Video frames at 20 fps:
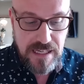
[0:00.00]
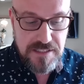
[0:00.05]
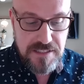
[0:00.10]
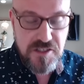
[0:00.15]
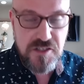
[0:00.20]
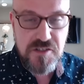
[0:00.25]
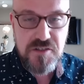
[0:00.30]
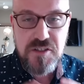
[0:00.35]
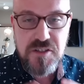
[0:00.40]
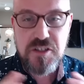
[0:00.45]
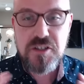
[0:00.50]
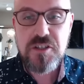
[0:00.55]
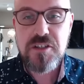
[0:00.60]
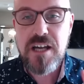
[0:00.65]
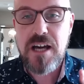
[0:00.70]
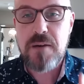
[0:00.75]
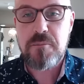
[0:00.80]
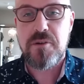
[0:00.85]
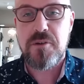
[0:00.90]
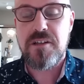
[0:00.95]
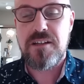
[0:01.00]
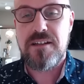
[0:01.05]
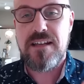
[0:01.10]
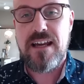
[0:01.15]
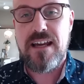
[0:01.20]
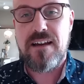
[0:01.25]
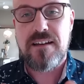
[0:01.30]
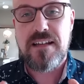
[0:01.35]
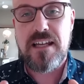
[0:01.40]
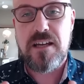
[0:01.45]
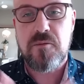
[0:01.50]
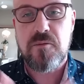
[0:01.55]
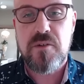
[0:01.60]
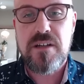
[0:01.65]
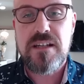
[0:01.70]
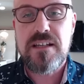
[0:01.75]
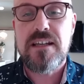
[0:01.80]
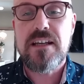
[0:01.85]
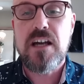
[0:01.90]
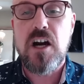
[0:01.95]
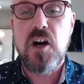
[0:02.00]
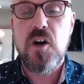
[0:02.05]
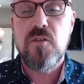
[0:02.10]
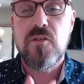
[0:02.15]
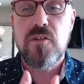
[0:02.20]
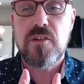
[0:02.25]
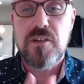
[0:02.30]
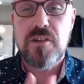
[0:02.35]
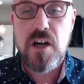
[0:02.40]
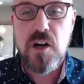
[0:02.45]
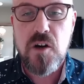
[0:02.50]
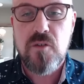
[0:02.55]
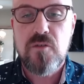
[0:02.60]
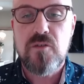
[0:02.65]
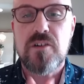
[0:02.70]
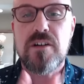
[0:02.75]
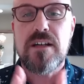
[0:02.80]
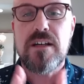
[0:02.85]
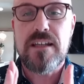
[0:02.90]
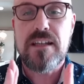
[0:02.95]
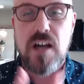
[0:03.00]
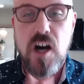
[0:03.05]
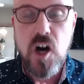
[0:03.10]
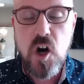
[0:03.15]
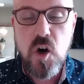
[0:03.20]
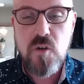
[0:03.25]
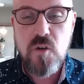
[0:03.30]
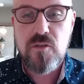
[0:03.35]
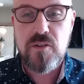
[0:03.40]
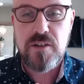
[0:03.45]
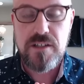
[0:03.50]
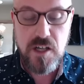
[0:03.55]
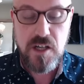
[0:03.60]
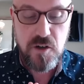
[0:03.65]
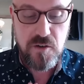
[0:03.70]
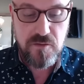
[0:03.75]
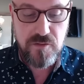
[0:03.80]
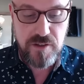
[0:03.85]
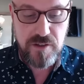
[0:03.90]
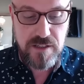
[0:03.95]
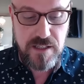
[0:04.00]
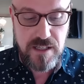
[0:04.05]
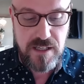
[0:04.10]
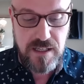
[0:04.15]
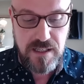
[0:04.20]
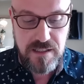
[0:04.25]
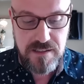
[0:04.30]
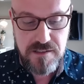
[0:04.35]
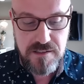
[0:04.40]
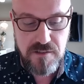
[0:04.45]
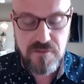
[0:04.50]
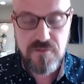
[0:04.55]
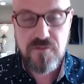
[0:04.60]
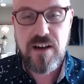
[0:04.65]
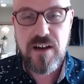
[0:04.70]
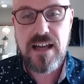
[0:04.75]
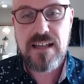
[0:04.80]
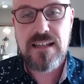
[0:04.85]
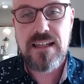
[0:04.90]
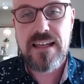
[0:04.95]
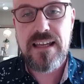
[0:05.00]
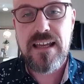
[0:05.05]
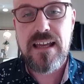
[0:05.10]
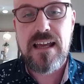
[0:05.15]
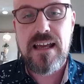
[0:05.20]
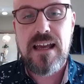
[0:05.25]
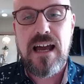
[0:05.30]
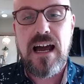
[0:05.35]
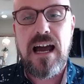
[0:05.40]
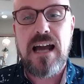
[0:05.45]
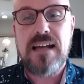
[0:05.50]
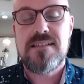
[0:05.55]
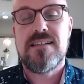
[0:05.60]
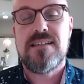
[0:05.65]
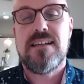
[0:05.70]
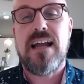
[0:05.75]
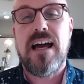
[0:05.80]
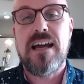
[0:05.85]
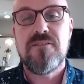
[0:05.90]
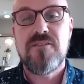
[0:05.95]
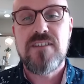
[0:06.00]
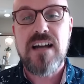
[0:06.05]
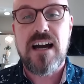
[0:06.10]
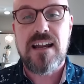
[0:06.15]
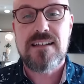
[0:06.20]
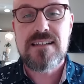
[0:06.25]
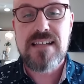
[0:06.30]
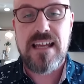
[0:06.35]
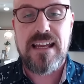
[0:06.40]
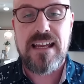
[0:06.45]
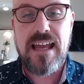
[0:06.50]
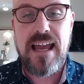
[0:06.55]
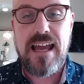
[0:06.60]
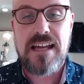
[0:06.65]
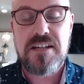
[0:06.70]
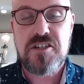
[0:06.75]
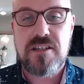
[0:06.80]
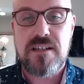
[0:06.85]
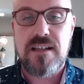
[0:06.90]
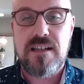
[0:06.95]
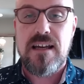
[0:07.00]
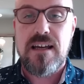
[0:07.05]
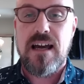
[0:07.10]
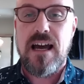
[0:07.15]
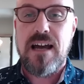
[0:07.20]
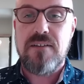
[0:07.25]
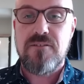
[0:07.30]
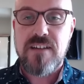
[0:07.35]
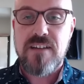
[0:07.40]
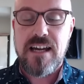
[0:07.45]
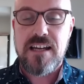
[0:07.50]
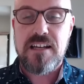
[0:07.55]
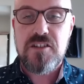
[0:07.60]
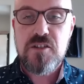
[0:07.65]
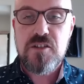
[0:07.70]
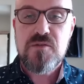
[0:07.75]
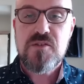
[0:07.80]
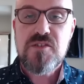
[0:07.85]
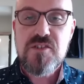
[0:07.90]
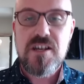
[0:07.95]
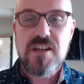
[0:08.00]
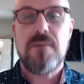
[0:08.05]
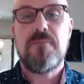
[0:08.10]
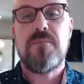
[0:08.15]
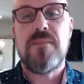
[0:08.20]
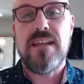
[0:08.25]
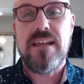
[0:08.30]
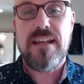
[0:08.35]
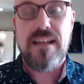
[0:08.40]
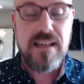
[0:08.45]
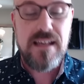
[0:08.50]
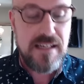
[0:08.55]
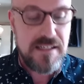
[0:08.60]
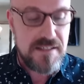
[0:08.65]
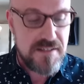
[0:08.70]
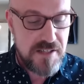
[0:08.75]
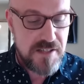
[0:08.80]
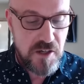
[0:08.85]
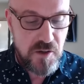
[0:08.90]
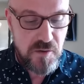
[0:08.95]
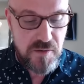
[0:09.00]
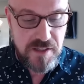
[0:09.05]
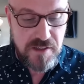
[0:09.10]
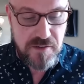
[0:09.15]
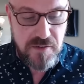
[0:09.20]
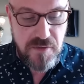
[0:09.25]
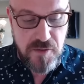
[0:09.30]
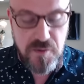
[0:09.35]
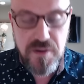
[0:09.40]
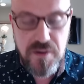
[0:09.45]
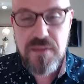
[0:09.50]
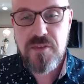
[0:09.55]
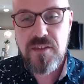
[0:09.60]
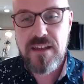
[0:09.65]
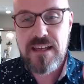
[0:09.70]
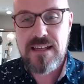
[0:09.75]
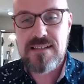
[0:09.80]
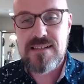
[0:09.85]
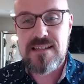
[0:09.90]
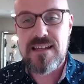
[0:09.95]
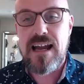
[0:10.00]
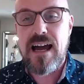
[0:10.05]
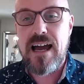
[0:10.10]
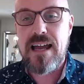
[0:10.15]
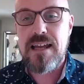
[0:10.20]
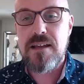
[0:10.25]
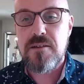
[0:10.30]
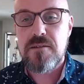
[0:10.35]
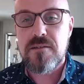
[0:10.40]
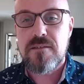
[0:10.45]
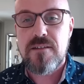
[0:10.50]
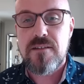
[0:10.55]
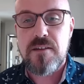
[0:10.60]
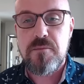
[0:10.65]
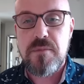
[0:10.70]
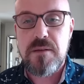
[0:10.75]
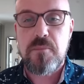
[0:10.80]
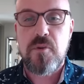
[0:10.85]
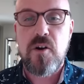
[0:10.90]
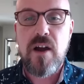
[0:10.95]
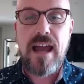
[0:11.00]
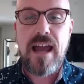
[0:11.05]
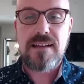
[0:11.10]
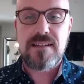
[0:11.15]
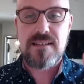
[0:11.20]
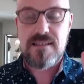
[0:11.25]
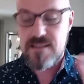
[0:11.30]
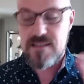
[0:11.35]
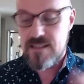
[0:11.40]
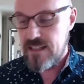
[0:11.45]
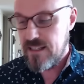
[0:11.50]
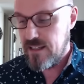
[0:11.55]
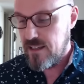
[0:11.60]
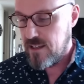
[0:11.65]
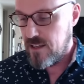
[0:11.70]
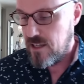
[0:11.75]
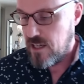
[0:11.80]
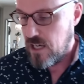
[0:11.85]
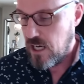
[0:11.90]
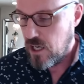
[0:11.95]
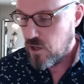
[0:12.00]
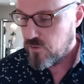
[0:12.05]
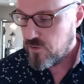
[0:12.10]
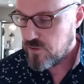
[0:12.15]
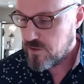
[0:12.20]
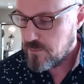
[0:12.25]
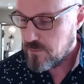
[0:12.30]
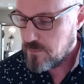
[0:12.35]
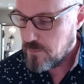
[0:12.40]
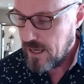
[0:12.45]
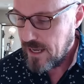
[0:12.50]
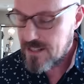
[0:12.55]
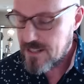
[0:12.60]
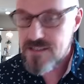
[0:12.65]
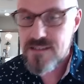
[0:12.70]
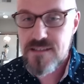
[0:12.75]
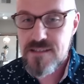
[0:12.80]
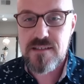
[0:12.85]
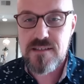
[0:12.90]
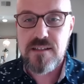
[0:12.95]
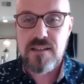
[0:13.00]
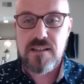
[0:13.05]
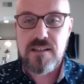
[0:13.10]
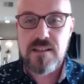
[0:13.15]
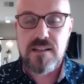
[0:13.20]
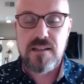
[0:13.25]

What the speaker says: just could not put it down. I kept reading over and over and over and over until finally I said, I've got to take action. I've got to do something. So there are three things that I have been practicing over the past